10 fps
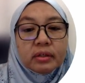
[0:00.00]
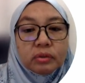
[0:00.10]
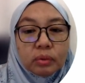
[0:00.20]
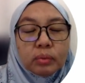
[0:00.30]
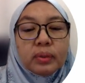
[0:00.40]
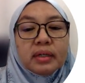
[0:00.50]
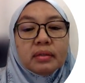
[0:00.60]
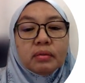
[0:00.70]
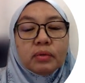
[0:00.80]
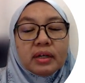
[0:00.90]

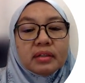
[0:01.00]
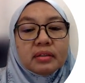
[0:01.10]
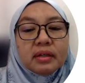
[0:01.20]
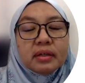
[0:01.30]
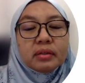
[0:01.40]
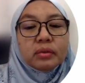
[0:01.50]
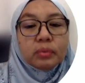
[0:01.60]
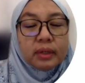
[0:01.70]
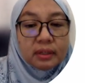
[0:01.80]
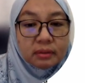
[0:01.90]
doing what they are
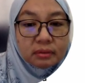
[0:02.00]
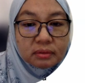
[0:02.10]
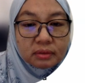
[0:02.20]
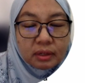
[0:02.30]
doing